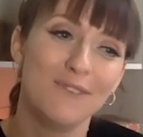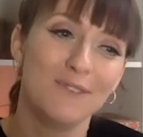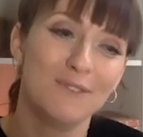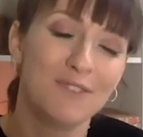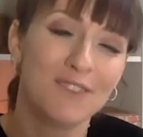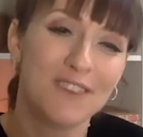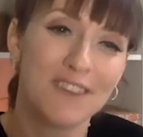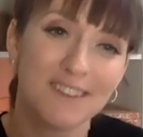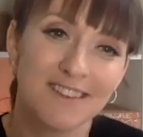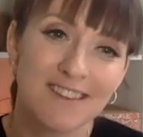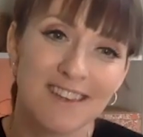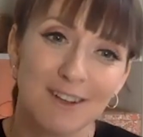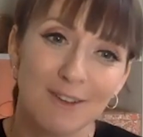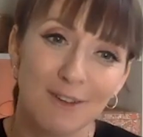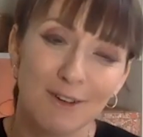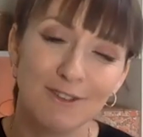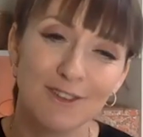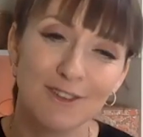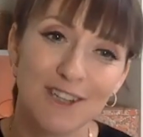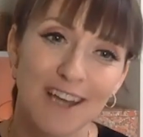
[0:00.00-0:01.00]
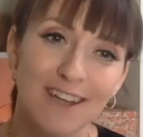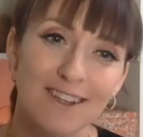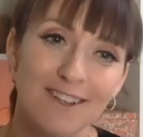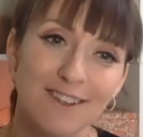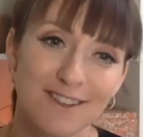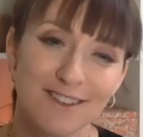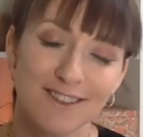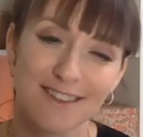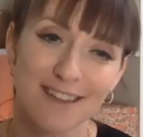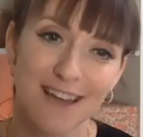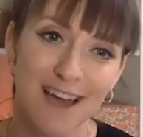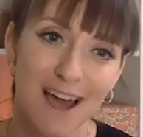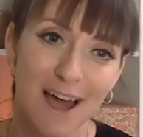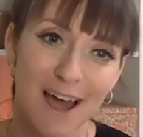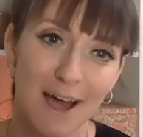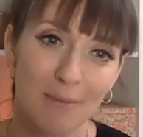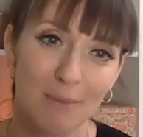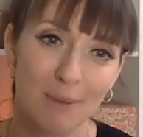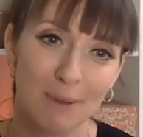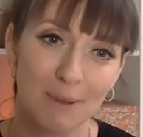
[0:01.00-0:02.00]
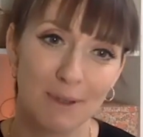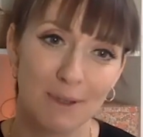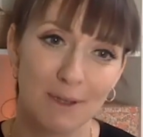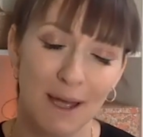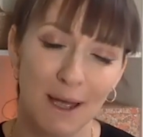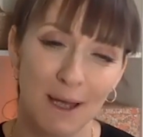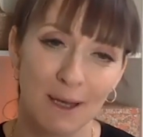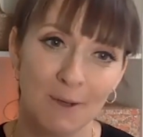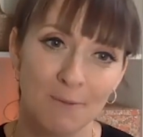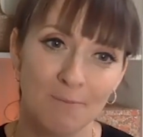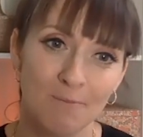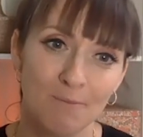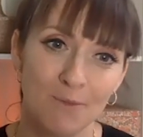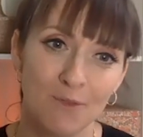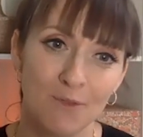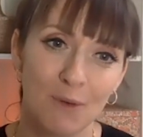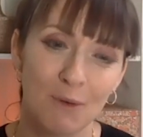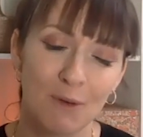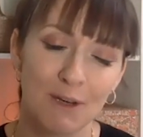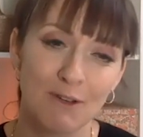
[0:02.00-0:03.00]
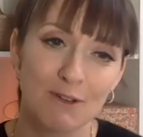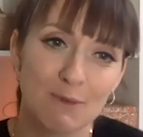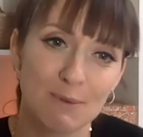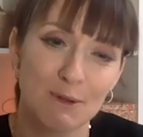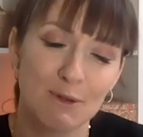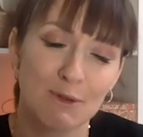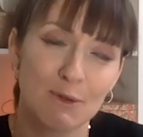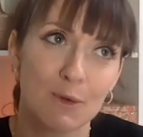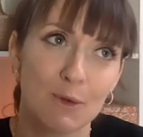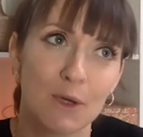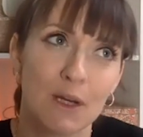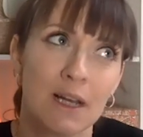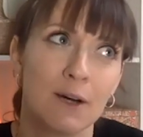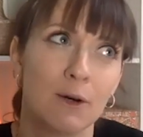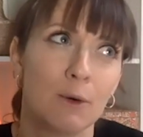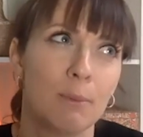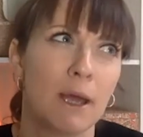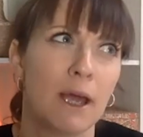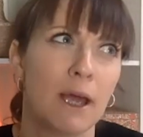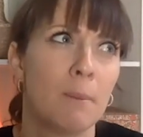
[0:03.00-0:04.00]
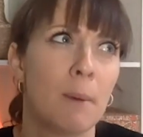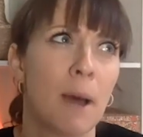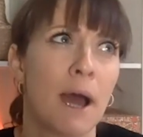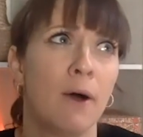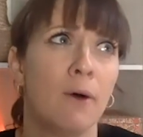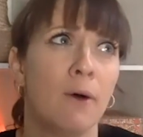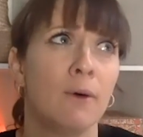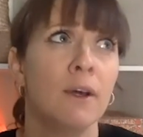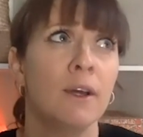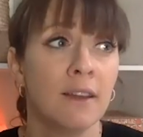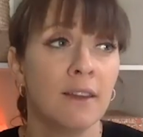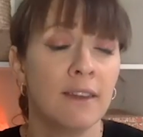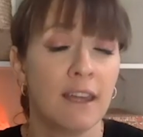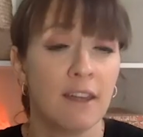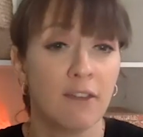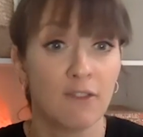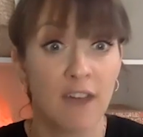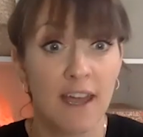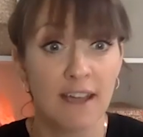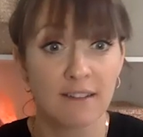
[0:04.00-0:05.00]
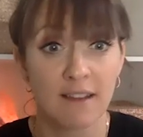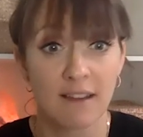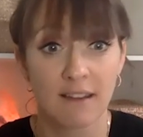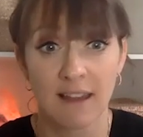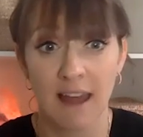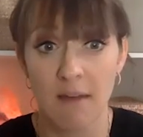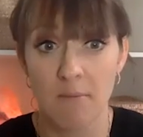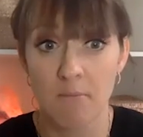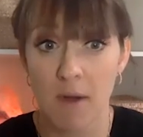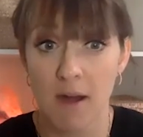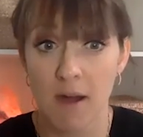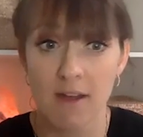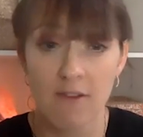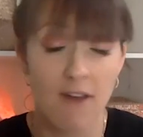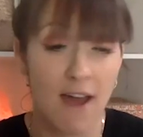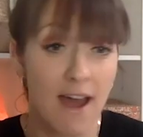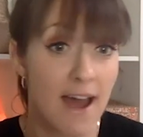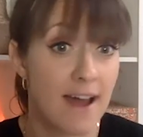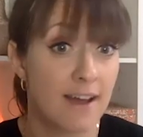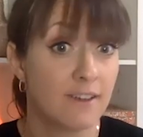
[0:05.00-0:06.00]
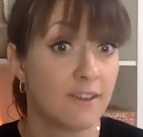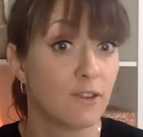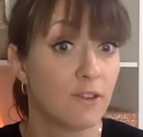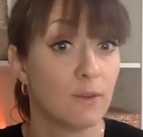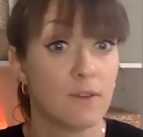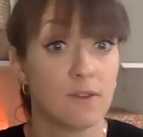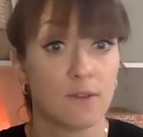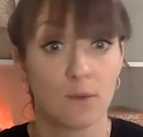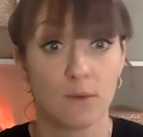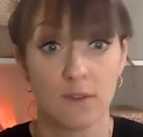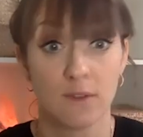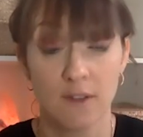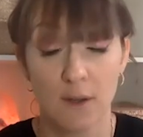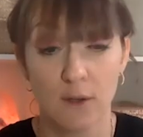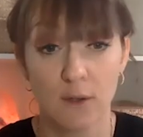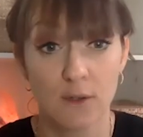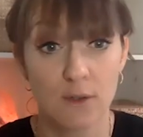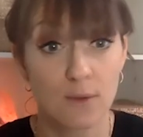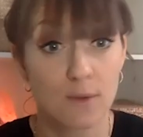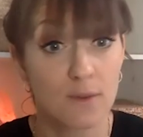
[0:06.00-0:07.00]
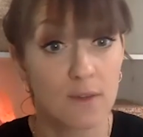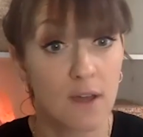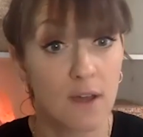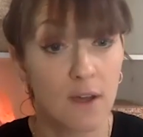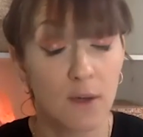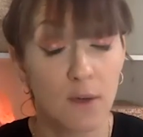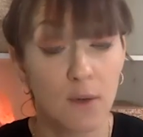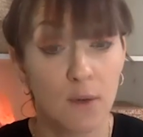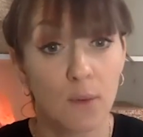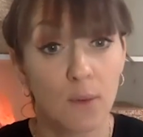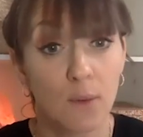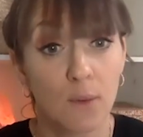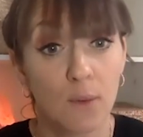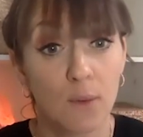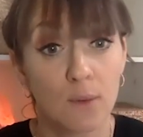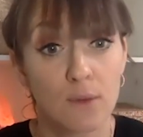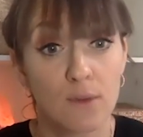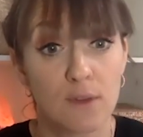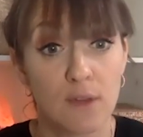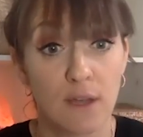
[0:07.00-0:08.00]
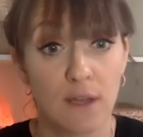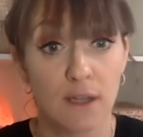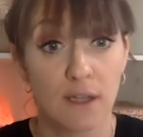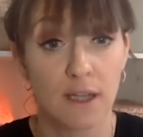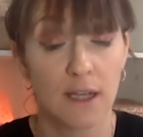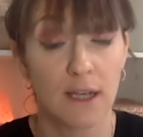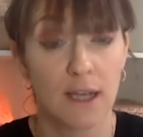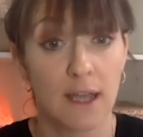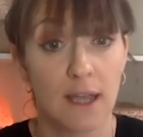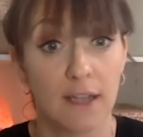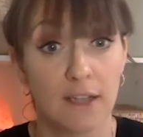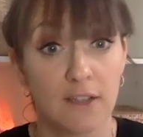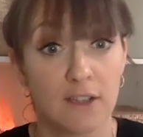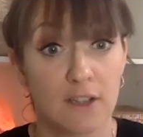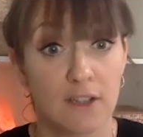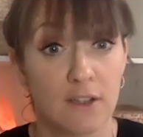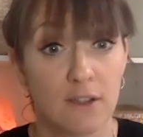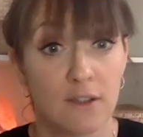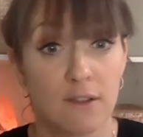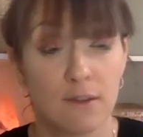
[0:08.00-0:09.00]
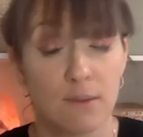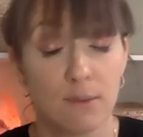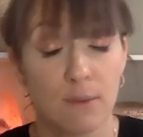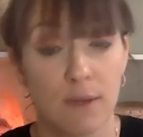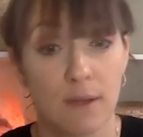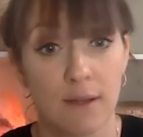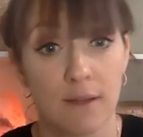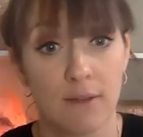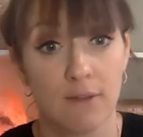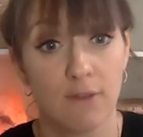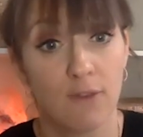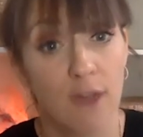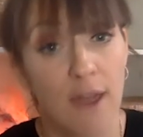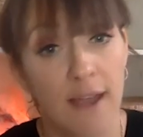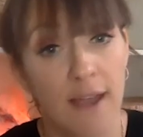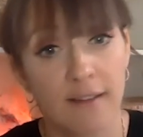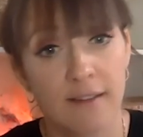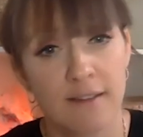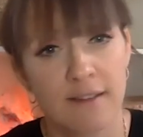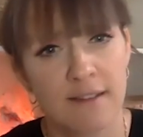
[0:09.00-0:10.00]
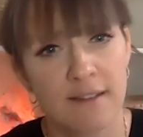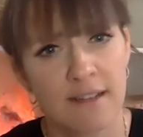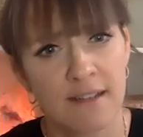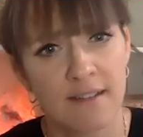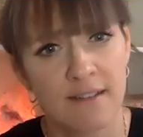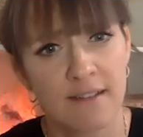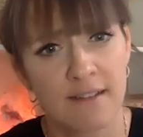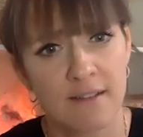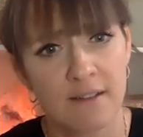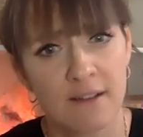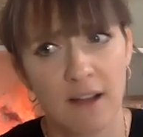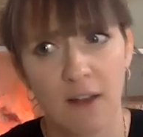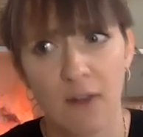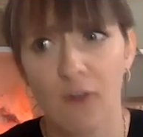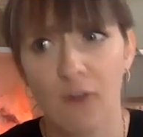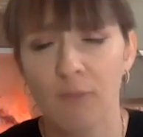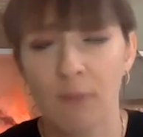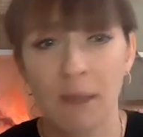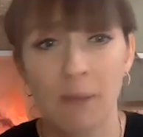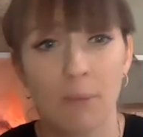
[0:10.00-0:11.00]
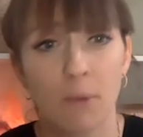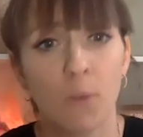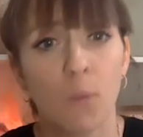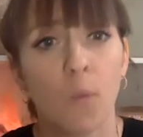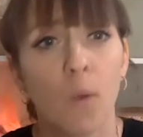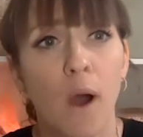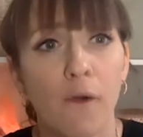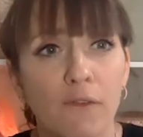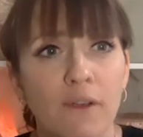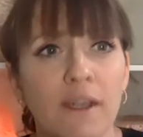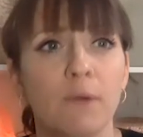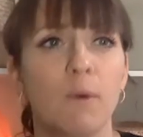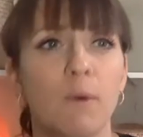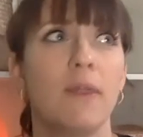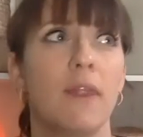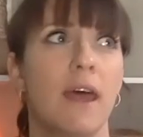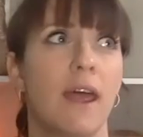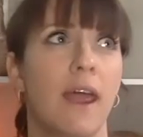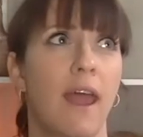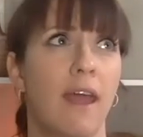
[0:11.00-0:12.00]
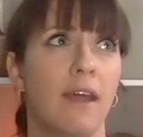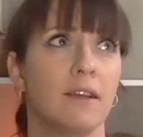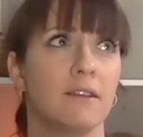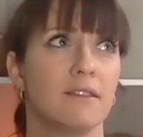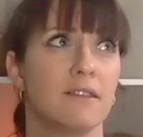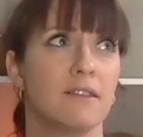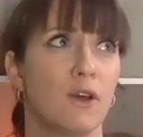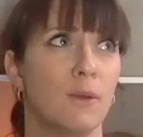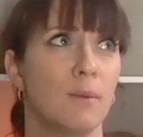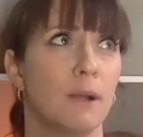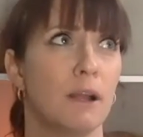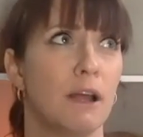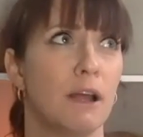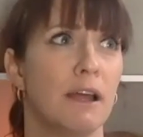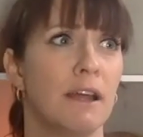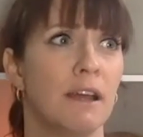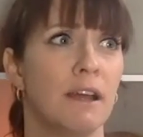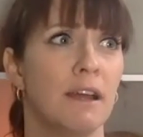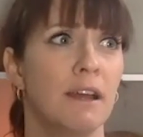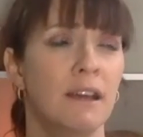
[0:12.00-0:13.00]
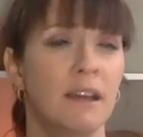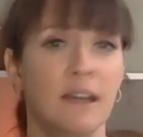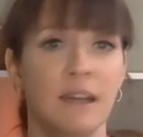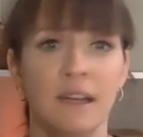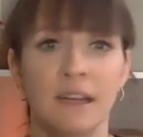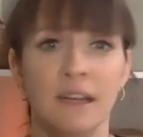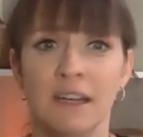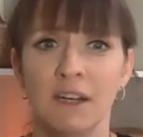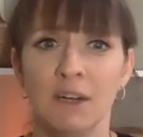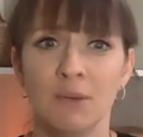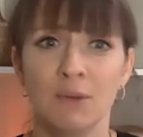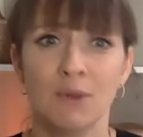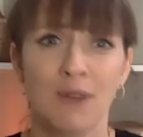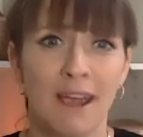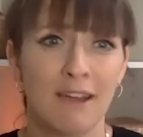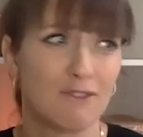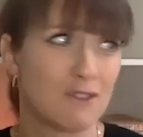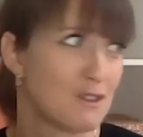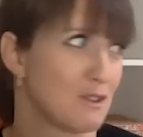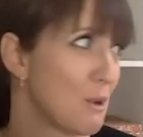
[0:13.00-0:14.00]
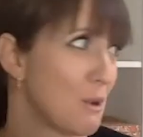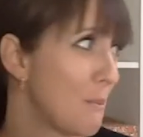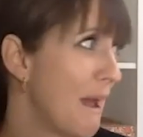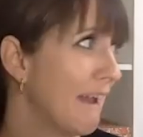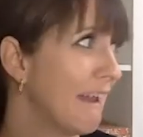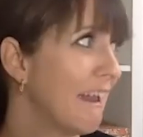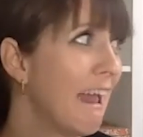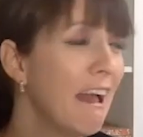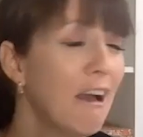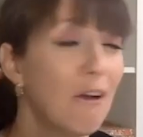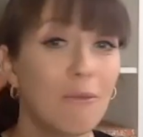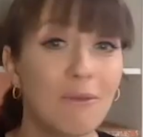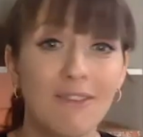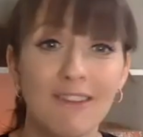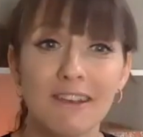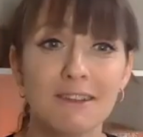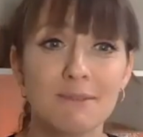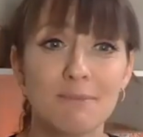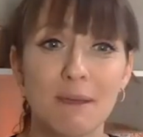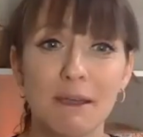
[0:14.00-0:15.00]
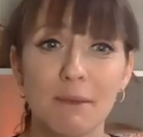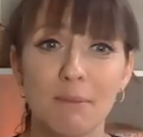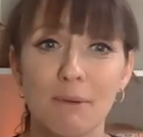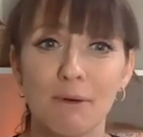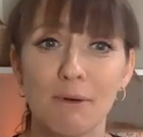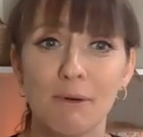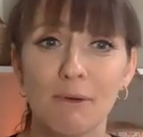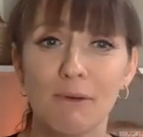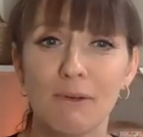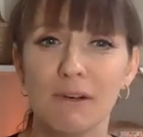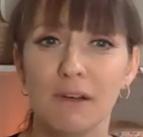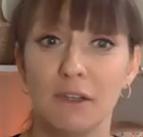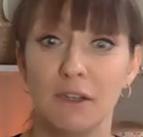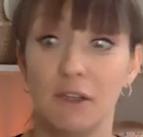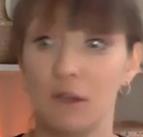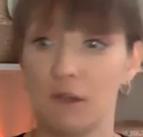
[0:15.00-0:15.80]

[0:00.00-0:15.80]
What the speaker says: there's a lot of changes that happen. And so I just want to talk a little bit about the effects that might have had on sort of social circles and connections with friends. Did a lot of people worry when they're getting sober, like, do I have to stop hanging out with these people?